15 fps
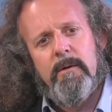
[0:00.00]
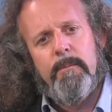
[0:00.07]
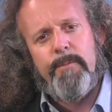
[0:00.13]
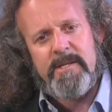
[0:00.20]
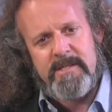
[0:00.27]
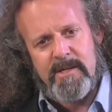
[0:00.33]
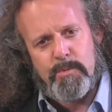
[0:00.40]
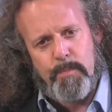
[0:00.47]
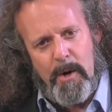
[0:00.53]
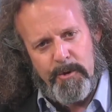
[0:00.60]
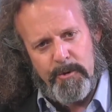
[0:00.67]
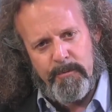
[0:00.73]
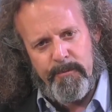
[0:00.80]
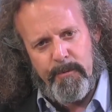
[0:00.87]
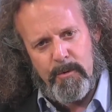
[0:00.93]
business
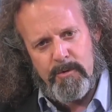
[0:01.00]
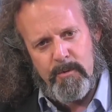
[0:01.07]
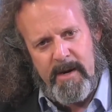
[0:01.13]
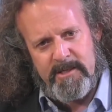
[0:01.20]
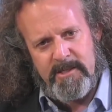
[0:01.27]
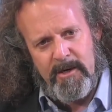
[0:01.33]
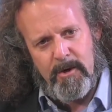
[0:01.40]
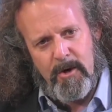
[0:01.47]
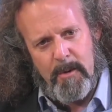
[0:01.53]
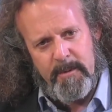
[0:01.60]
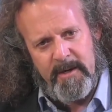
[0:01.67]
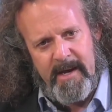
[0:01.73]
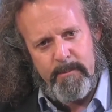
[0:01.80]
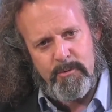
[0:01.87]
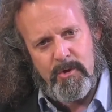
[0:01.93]
model for direct air carbon
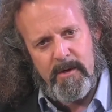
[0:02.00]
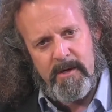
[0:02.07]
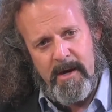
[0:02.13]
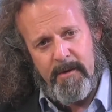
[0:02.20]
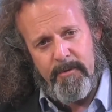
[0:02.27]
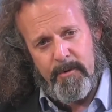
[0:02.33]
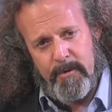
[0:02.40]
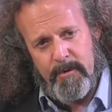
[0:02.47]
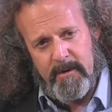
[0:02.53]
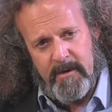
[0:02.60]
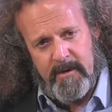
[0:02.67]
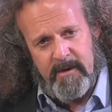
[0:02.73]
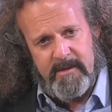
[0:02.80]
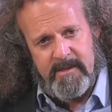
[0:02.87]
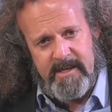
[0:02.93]
capture and other
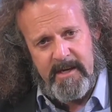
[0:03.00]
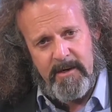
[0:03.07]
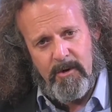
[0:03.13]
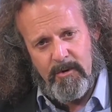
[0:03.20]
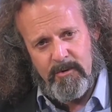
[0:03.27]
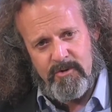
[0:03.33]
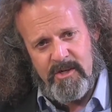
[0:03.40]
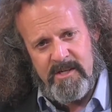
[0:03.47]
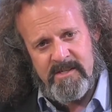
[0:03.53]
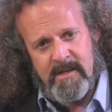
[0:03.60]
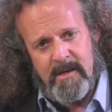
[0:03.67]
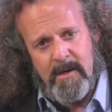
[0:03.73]
technologies,